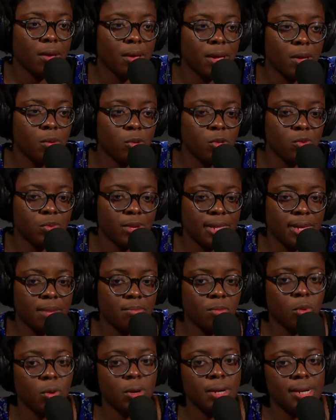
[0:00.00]
I, it was really
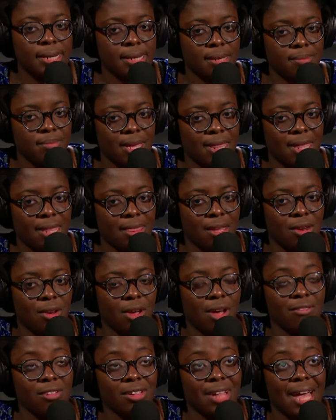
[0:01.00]
important to me that the
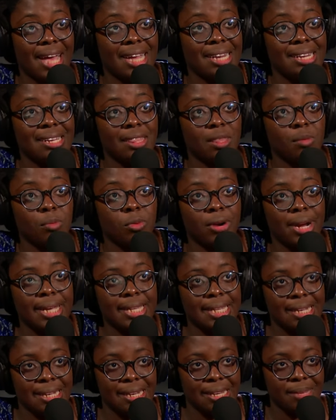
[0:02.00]
novel end in the
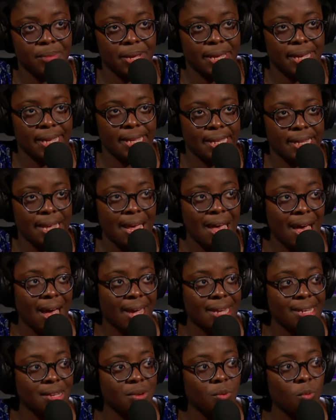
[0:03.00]
present because
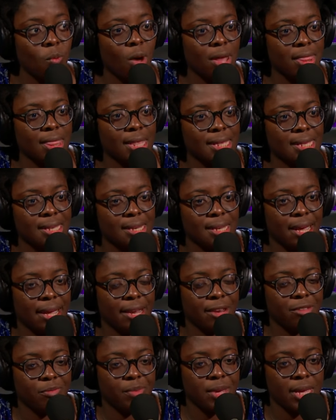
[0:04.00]
I didn't want this to
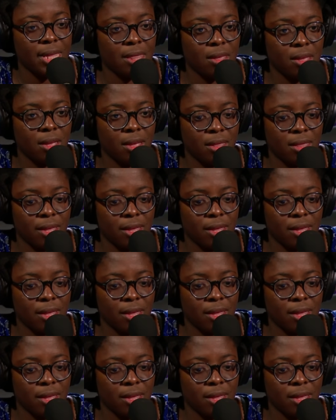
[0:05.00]
kind of be the,